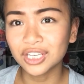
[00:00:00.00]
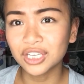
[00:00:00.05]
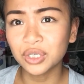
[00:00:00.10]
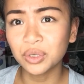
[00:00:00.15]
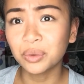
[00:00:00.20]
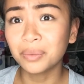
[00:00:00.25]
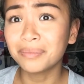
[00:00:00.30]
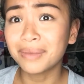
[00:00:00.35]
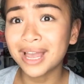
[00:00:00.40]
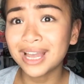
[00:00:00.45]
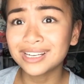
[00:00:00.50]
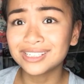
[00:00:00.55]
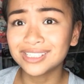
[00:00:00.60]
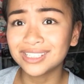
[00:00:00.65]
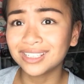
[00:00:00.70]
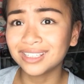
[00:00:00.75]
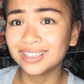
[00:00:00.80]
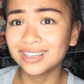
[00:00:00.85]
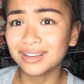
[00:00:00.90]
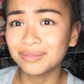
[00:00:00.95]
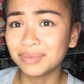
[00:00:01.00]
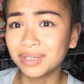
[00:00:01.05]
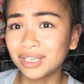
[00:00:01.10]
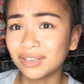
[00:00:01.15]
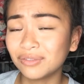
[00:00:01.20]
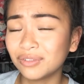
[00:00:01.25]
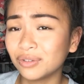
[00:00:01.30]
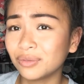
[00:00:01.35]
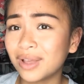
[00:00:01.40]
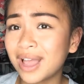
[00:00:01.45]
Can you imagine? I mean,
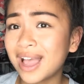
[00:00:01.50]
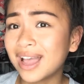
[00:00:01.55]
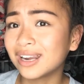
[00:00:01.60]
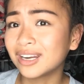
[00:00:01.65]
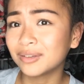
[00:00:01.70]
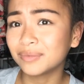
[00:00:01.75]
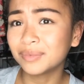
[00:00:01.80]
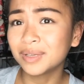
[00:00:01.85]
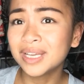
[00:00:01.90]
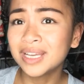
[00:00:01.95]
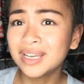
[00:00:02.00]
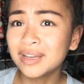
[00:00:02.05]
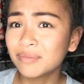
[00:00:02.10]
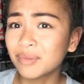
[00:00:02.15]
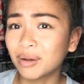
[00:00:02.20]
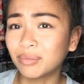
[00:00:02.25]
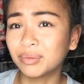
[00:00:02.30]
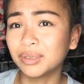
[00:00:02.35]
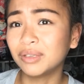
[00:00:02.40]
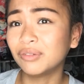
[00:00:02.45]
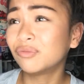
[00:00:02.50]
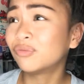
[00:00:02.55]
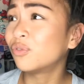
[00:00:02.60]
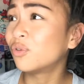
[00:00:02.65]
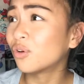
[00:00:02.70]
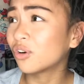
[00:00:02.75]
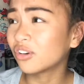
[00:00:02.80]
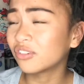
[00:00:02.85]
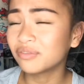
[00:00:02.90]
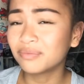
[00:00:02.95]
if you add up probably
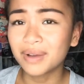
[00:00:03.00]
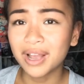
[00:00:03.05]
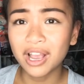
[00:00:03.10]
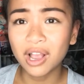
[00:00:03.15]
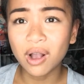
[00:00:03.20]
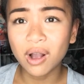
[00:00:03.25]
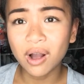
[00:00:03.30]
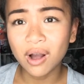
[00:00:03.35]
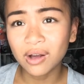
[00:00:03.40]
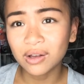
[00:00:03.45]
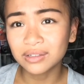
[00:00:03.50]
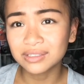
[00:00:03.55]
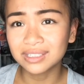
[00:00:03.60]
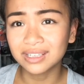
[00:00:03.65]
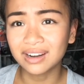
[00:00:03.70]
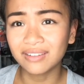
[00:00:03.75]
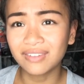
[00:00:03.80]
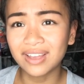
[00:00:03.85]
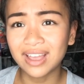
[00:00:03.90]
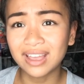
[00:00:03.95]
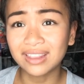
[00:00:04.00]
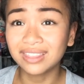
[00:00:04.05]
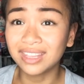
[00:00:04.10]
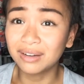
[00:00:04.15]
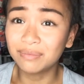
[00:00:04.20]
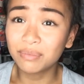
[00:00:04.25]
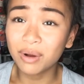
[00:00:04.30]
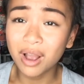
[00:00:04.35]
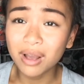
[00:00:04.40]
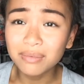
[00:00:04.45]
4 of my hauls that I've had,
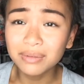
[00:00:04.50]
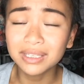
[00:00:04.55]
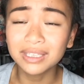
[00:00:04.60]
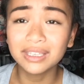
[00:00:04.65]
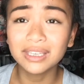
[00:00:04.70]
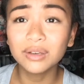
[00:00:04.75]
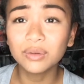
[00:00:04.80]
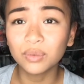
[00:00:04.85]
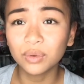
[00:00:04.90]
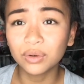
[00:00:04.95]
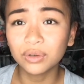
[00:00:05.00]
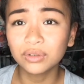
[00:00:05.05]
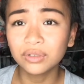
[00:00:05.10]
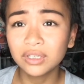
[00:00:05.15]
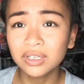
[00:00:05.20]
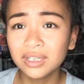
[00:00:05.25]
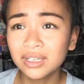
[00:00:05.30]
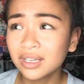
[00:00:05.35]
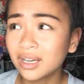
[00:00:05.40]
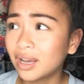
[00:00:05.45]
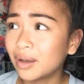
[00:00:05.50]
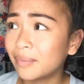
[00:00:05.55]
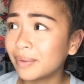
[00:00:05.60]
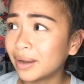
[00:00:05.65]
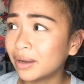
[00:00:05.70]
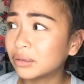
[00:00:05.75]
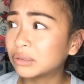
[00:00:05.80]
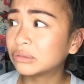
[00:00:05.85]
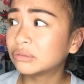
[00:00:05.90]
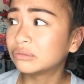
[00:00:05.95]
they'd probably equal
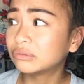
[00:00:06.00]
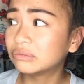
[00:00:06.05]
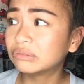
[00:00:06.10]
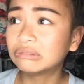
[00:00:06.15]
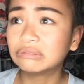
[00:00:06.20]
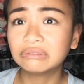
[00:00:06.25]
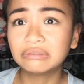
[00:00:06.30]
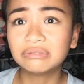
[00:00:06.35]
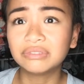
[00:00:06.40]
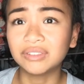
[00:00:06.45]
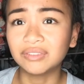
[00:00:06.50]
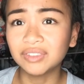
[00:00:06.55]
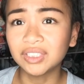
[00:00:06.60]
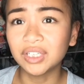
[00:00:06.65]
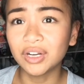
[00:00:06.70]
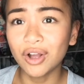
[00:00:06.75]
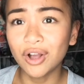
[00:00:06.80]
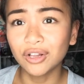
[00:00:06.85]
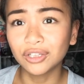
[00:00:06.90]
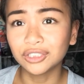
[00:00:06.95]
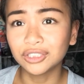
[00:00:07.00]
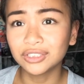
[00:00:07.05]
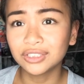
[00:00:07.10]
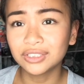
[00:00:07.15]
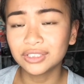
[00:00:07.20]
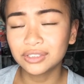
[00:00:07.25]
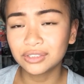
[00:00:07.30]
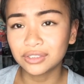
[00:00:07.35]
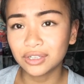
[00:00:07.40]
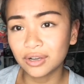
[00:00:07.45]
about
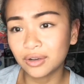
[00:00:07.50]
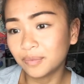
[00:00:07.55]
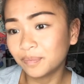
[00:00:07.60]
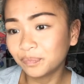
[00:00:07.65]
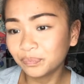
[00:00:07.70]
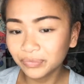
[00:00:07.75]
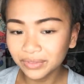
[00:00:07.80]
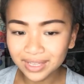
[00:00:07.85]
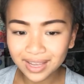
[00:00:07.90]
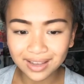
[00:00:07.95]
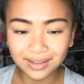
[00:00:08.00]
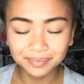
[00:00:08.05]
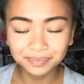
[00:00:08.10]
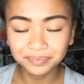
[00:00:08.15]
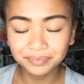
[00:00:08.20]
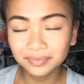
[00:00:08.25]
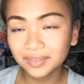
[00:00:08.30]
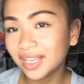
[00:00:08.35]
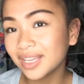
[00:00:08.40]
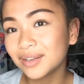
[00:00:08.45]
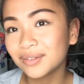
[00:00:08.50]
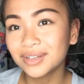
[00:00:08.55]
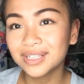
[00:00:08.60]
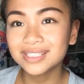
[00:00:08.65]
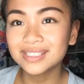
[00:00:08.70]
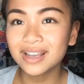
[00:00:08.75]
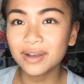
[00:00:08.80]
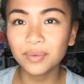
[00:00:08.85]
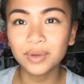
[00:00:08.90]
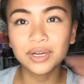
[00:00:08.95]
$50. So yeah,
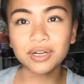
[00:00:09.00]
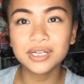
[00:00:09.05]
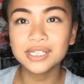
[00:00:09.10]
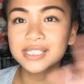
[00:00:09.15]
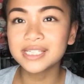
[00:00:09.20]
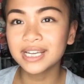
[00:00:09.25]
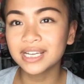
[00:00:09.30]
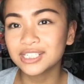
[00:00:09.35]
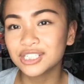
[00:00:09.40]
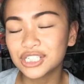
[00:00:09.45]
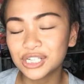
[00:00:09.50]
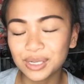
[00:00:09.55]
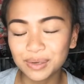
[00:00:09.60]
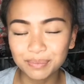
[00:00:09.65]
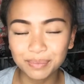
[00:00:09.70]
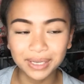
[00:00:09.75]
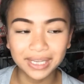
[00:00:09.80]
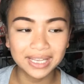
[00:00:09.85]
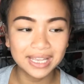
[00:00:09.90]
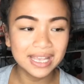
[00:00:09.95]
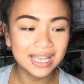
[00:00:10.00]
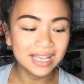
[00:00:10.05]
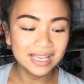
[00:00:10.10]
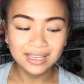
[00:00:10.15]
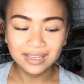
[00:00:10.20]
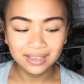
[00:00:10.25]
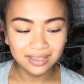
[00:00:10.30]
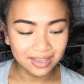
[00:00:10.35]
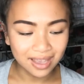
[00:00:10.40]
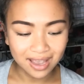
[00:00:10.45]
anyways, I went on a tangent, but
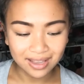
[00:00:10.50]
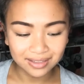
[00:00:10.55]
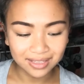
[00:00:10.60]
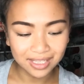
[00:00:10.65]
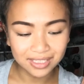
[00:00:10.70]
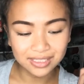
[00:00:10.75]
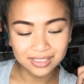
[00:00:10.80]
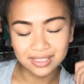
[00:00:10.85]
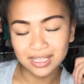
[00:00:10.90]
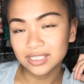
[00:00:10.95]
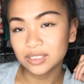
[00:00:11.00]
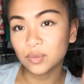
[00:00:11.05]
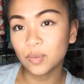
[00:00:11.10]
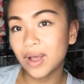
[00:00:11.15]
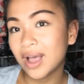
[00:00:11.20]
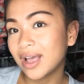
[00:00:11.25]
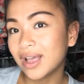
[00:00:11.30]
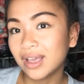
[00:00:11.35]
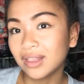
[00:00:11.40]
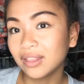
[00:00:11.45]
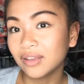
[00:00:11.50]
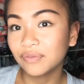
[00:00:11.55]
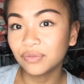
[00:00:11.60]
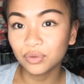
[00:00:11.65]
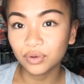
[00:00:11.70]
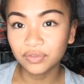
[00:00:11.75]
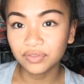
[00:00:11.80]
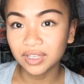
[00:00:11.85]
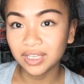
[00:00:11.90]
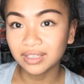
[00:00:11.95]
yeah, that's why I love
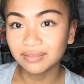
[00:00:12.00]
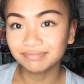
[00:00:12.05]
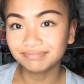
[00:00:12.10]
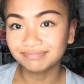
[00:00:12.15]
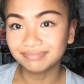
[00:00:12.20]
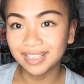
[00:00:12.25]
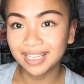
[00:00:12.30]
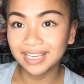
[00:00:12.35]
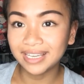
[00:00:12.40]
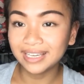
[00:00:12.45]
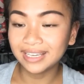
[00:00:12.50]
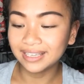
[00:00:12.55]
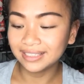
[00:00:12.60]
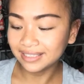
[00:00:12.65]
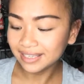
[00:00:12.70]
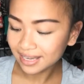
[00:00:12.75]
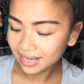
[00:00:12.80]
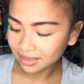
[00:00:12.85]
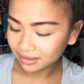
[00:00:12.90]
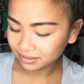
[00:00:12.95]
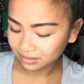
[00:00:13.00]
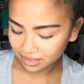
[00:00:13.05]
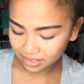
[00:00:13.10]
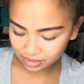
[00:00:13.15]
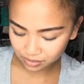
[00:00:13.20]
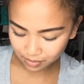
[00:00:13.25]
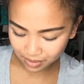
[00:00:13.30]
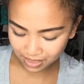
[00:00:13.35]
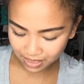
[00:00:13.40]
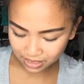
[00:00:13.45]
thrifting. And yeah,
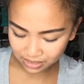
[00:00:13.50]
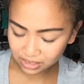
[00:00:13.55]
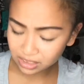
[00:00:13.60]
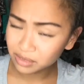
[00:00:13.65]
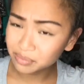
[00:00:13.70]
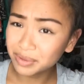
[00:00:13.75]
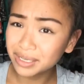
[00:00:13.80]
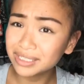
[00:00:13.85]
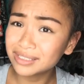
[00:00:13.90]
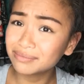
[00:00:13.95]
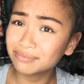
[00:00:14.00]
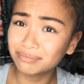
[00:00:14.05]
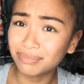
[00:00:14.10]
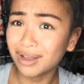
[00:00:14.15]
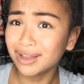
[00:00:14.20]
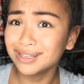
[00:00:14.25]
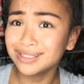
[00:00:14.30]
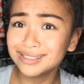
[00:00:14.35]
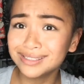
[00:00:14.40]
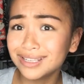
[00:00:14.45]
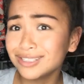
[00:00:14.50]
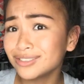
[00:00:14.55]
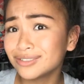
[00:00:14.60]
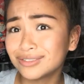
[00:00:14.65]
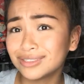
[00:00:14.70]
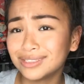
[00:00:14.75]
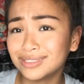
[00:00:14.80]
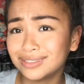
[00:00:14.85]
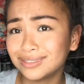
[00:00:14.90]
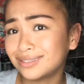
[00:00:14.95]
that's why I just bought
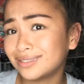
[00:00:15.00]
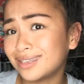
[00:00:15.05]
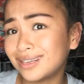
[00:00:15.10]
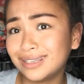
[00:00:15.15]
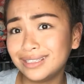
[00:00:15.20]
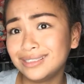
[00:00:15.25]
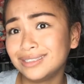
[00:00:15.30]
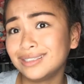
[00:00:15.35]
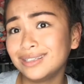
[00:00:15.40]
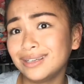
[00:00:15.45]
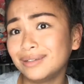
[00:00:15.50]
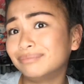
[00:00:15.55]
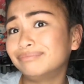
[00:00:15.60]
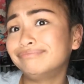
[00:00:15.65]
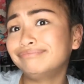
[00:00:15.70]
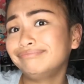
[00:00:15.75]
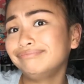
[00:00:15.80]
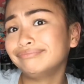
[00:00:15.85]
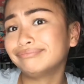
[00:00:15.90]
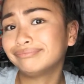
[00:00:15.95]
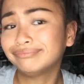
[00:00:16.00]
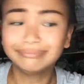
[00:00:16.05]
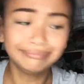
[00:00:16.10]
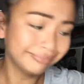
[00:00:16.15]
accessories at H&M.